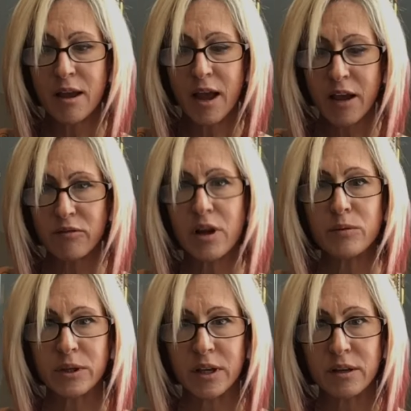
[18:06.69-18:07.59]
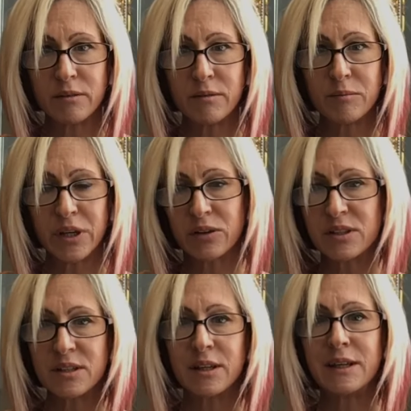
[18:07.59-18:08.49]
and run with it
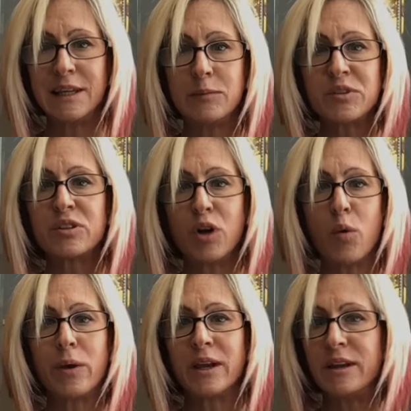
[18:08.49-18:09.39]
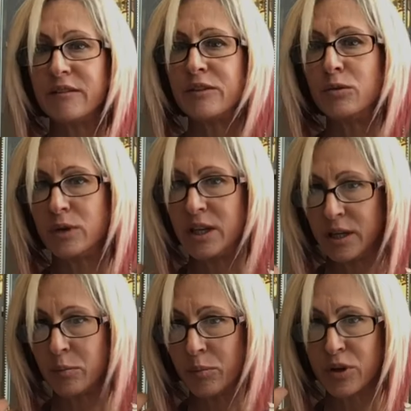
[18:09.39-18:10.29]
because it keeps going if you
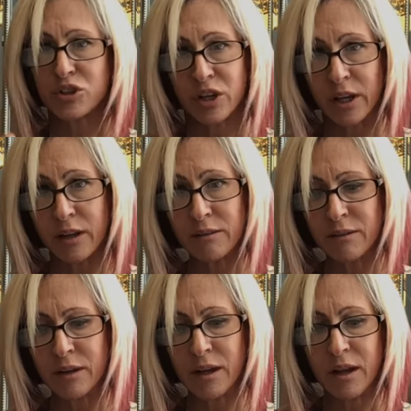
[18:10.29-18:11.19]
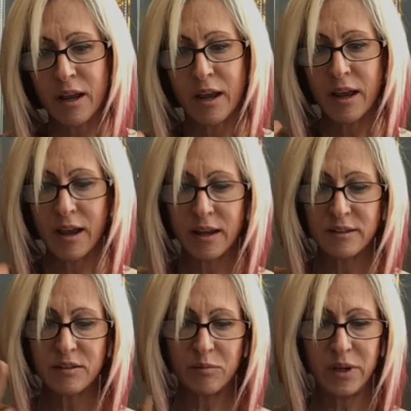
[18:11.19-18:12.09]
keep pushing it. And
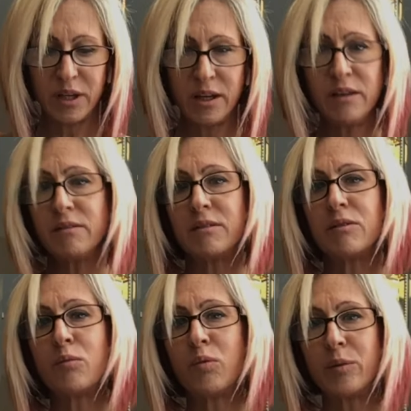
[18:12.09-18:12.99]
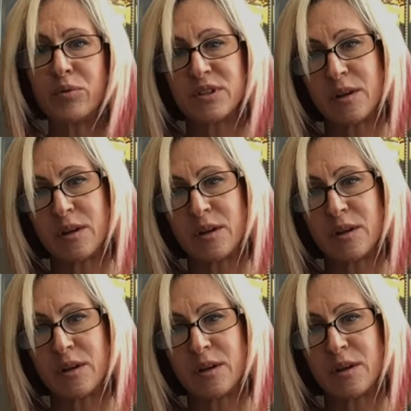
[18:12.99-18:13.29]
to me, 1%